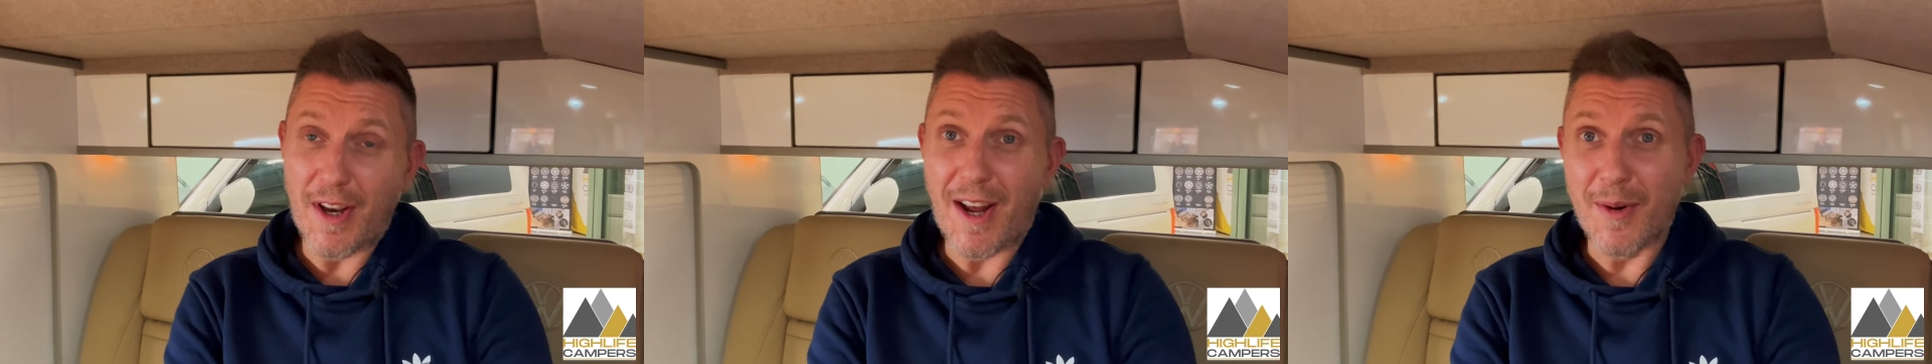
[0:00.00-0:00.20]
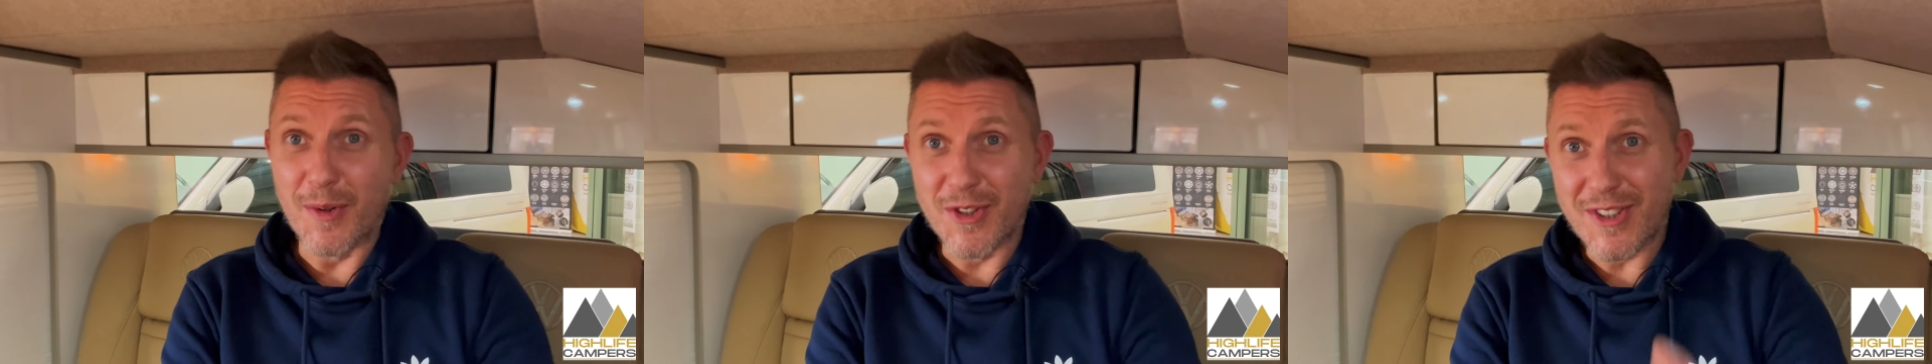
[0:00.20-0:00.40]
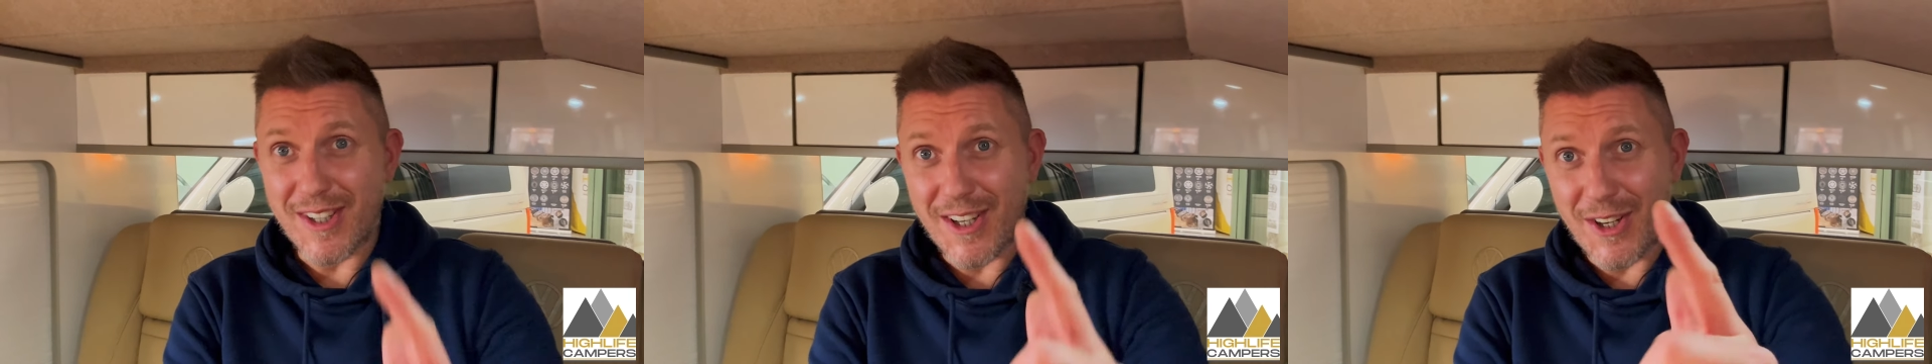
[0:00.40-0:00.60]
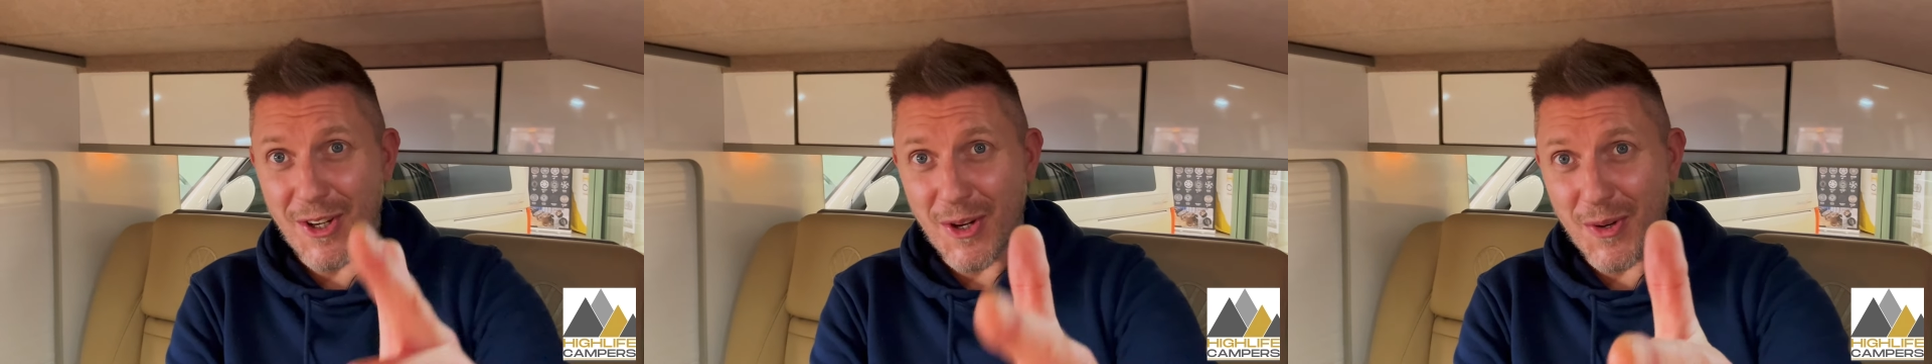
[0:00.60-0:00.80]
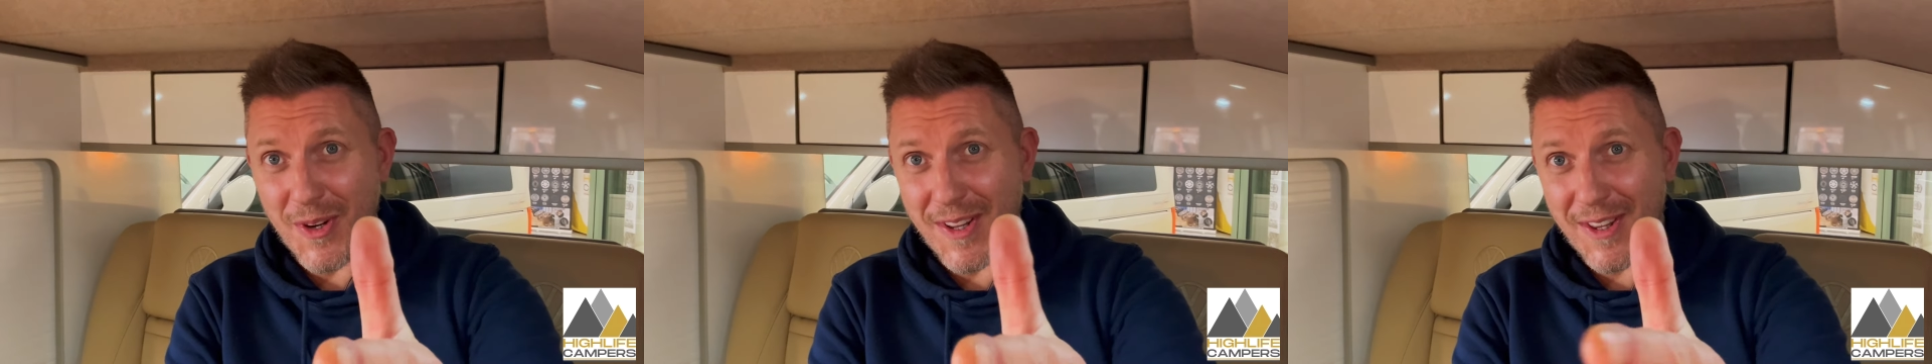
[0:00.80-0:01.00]
and I will see
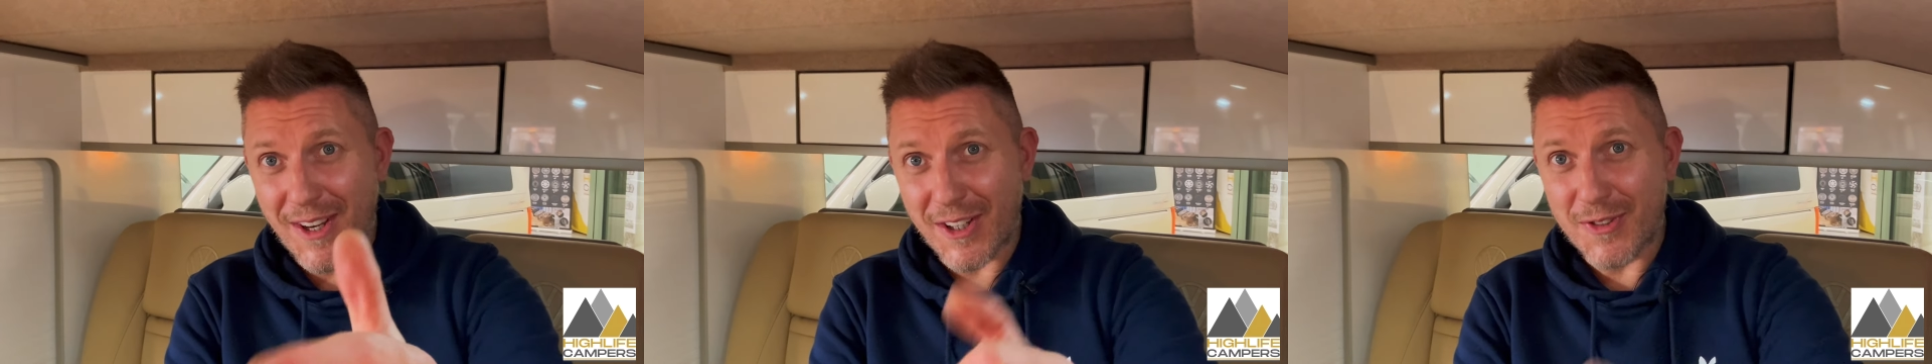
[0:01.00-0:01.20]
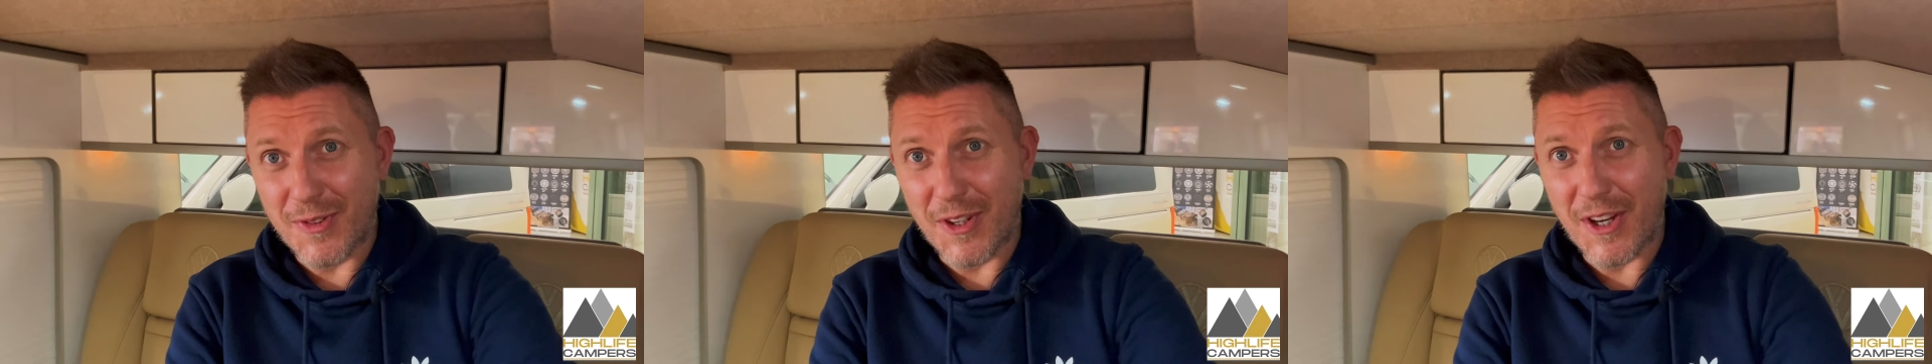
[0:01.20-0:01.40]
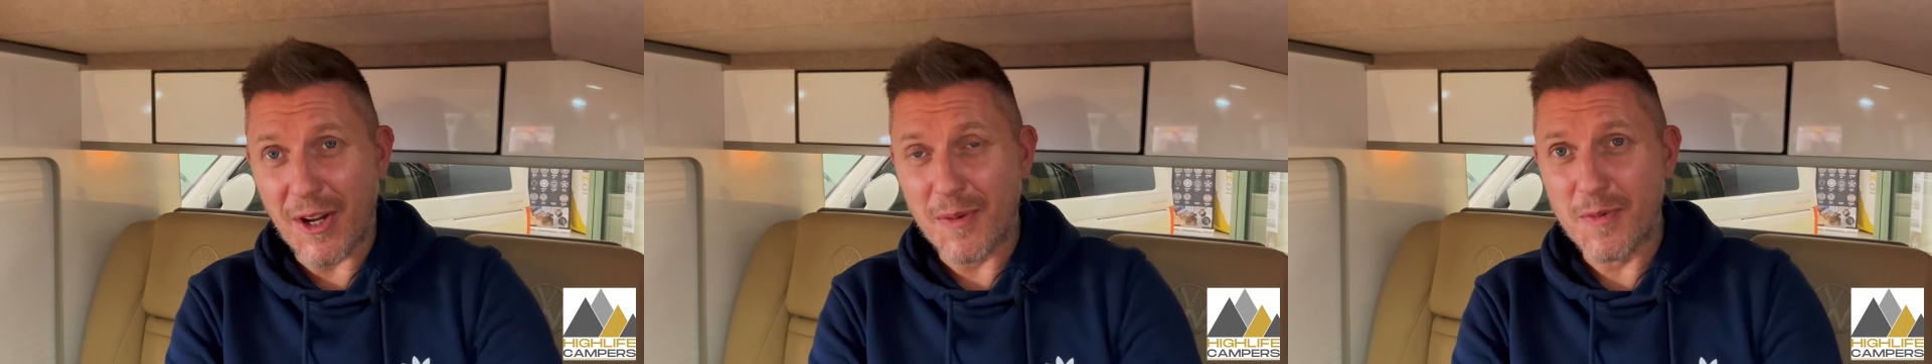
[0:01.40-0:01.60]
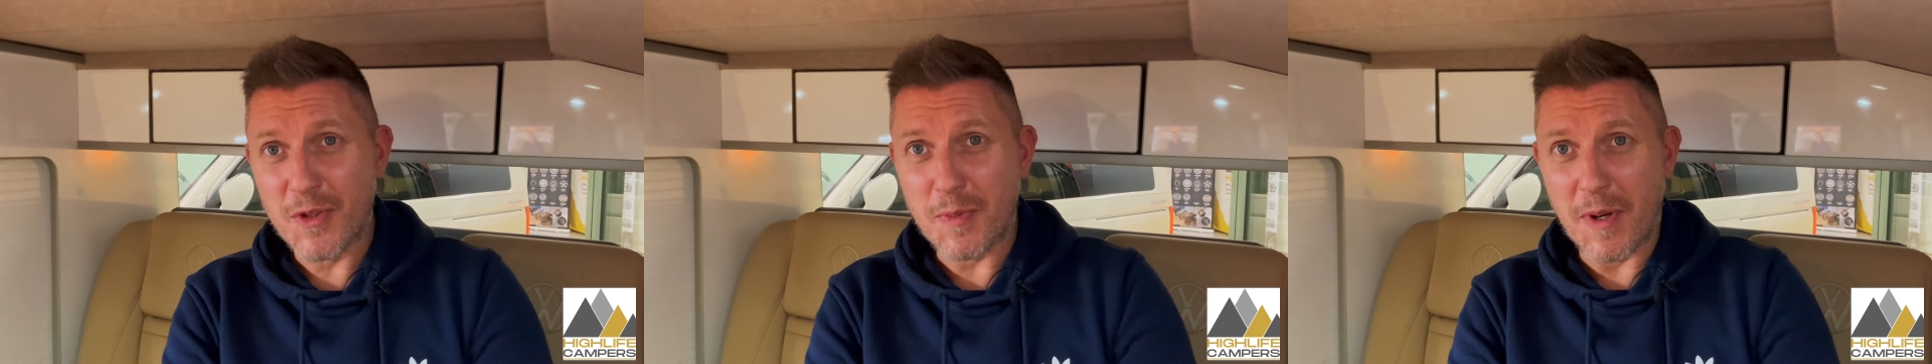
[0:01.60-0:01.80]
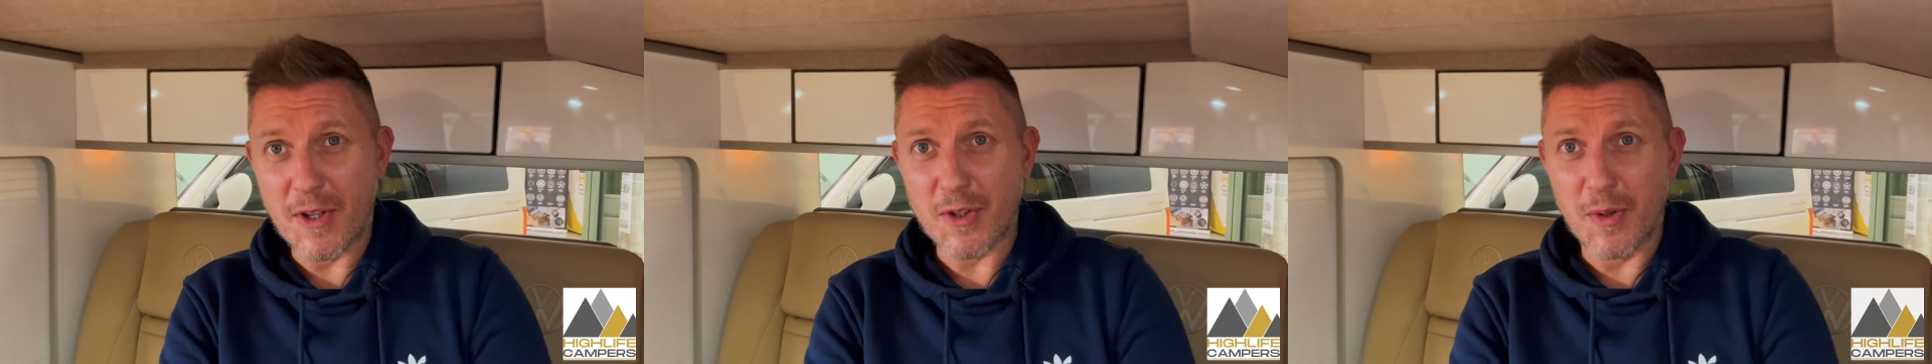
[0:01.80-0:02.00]
you in the next video.
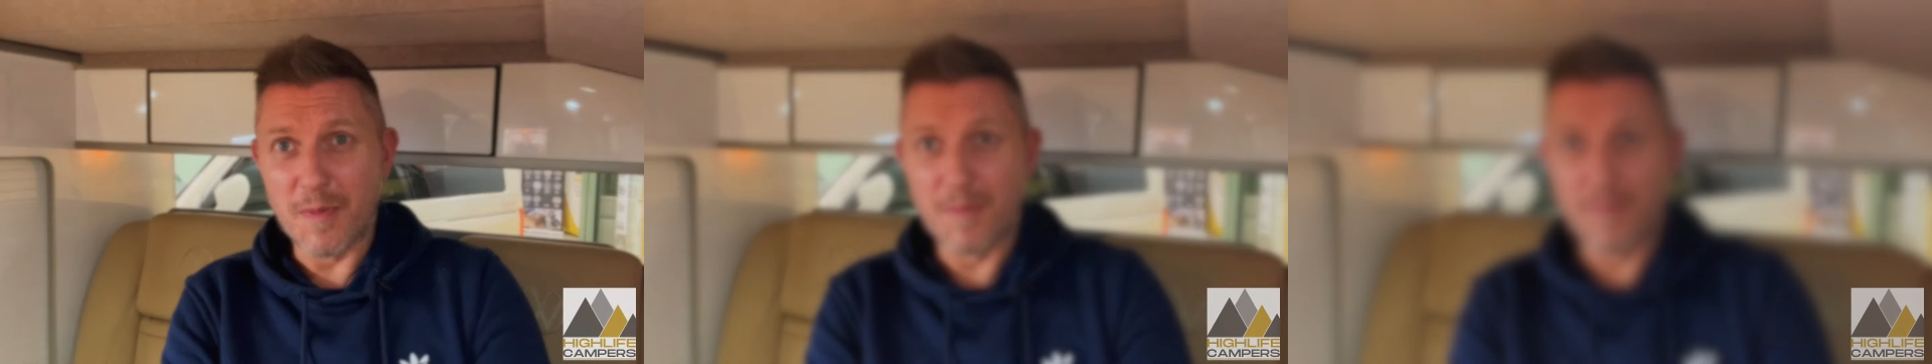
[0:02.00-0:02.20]
Speak soon.